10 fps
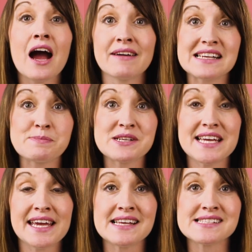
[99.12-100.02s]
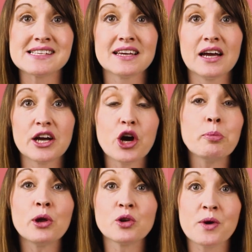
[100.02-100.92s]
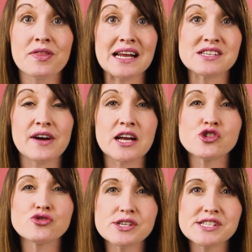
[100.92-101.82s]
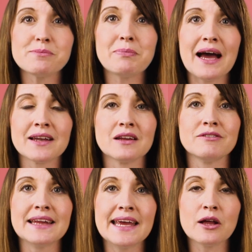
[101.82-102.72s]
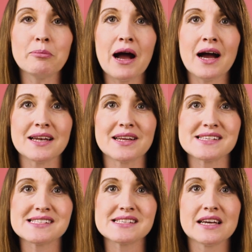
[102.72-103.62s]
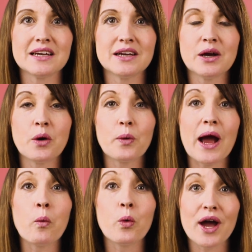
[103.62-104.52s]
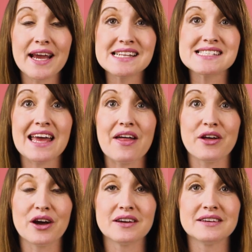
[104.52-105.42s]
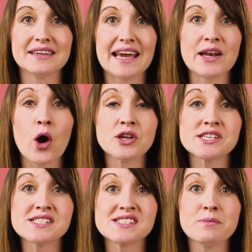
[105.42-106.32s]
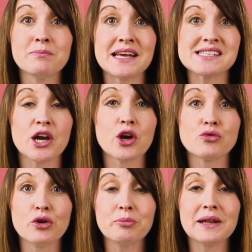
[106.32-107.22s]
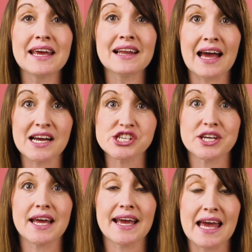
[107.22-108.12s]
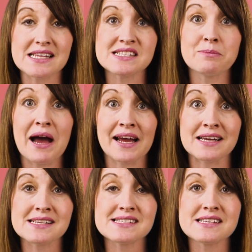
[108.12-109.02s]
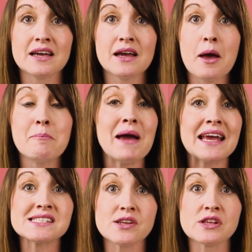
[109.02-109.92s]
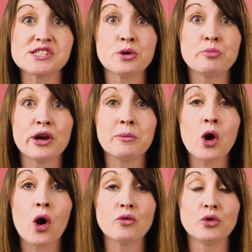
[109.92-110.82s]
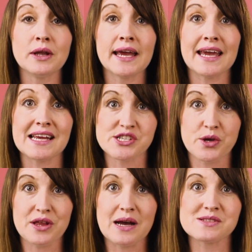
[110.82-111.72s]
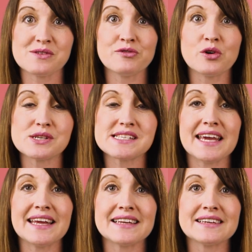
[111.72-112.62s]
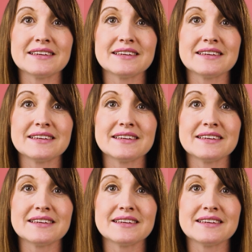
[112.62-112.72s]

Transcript: our expertise, coupled with that of our trusted panel of legal partners, we are working together in order to submit a group legal action against the banks, based on the Supreme Court ruling in 2014.